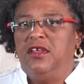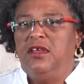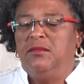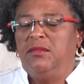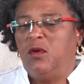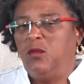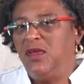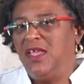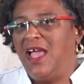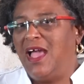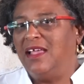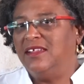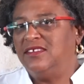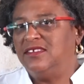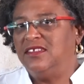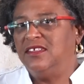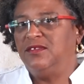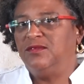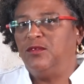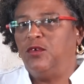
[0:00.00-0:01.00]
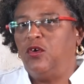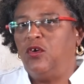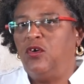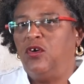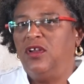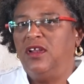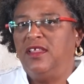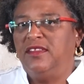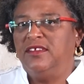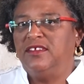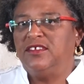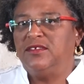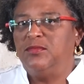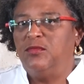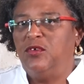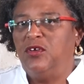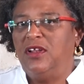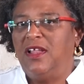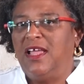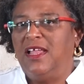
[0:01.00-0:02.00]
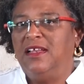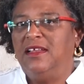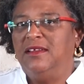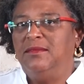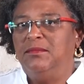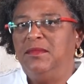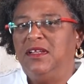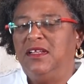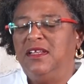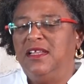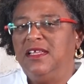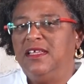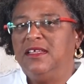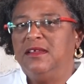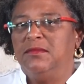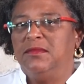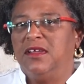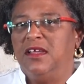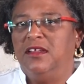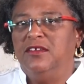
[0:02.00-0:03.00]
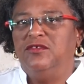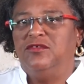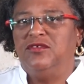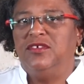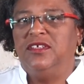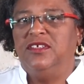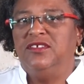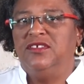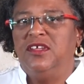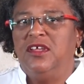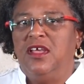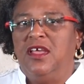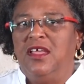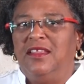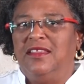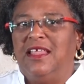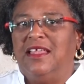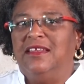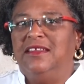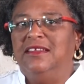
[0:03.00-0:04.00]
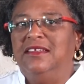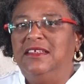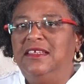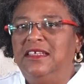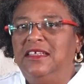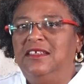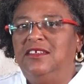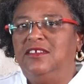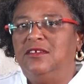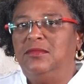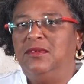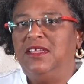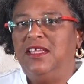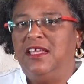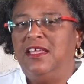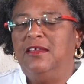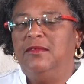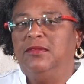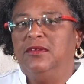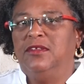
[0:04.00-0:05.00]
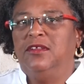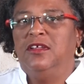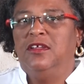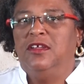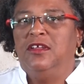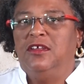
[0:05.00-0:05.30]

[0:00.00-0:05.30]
But we ask this for all other small island middle income countries that need to be able